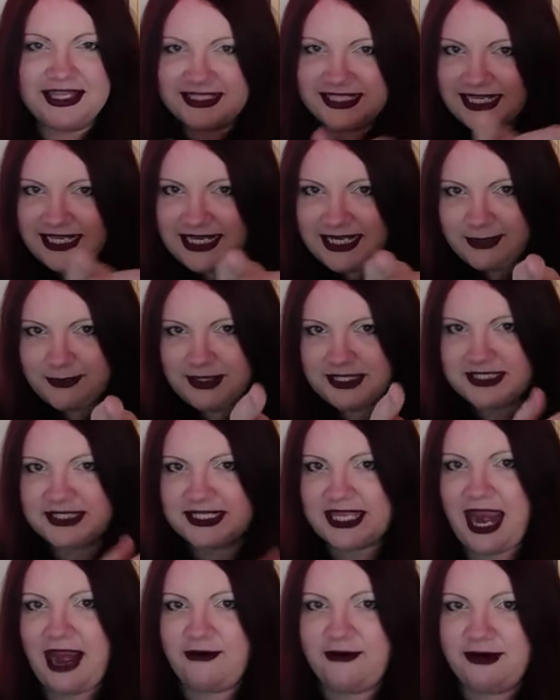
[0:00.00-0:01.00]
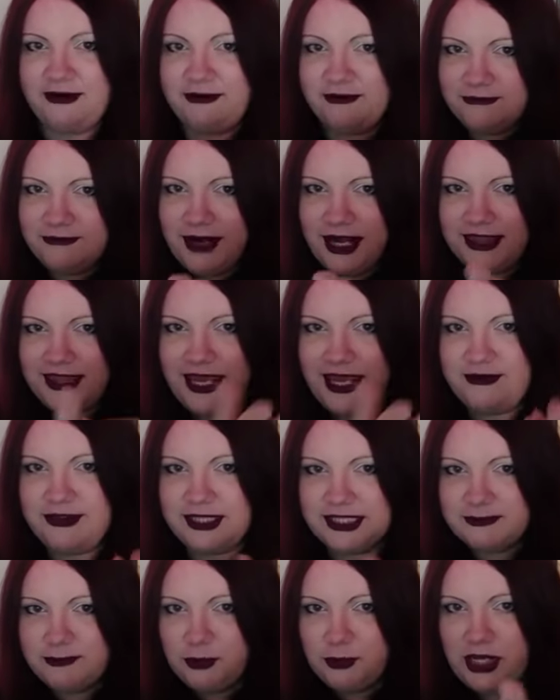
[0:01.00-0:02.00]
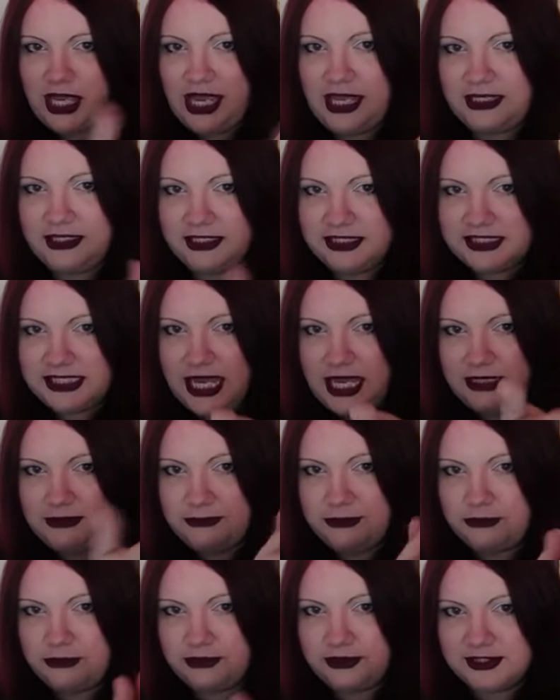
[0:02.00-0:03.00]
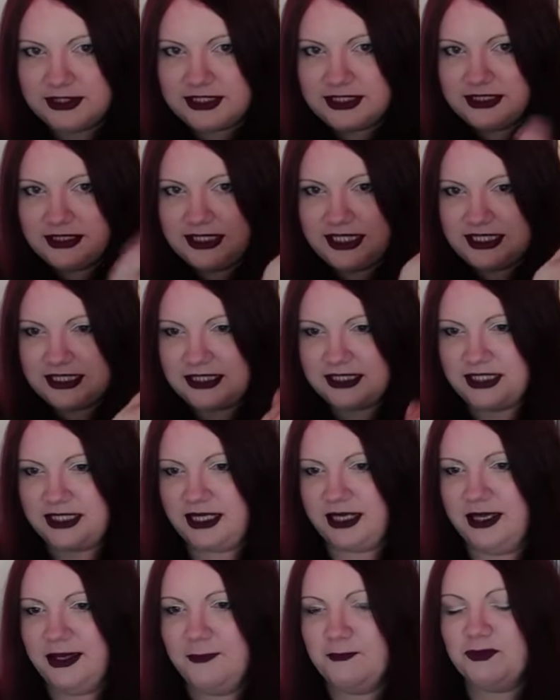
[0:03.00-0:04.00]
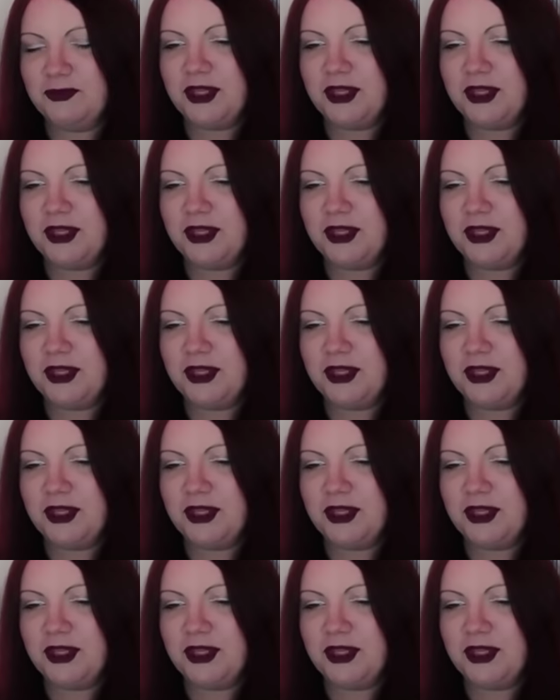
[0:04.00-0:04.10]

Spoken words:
That's a little bit scary right there in this book hand, this handbook, this thing